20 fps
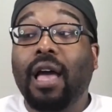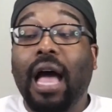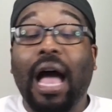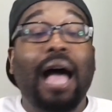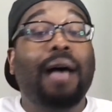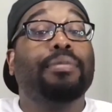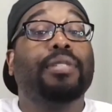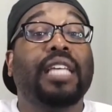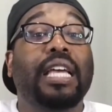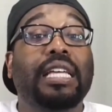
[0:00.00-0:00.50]

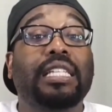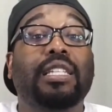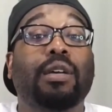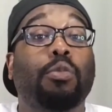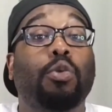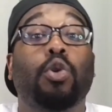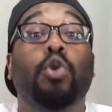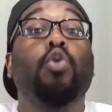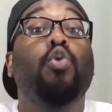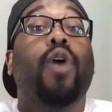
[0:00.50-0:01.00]
I'm saying
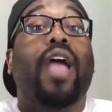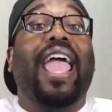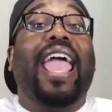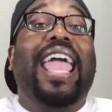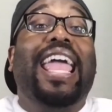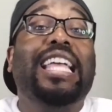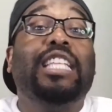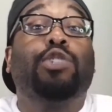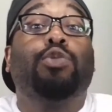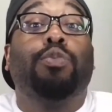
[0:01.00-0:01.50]
someone who
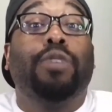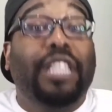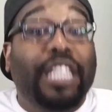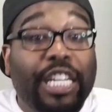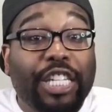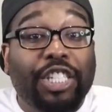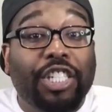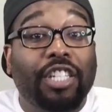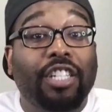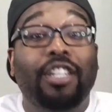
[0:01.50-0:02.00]
hates
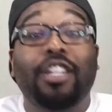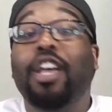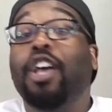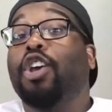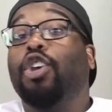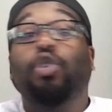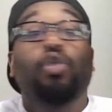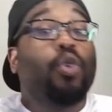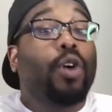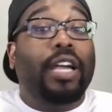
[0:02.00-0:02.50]
religion,
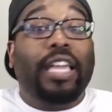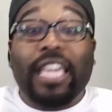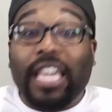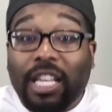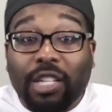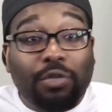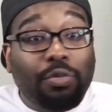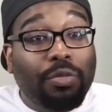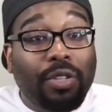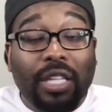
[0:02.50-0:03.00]
you
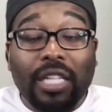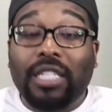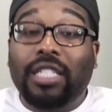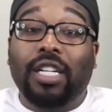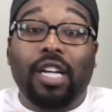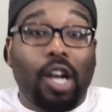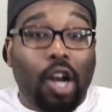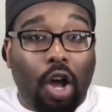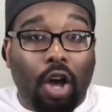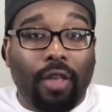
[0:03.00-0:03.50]
against
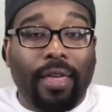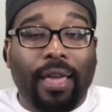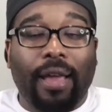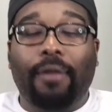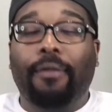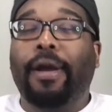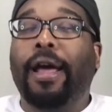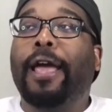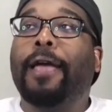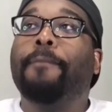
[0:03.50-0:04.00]
religion and all that,
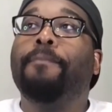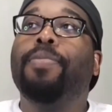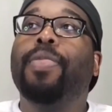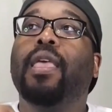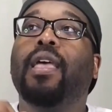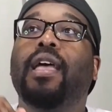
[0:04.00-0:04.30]
right?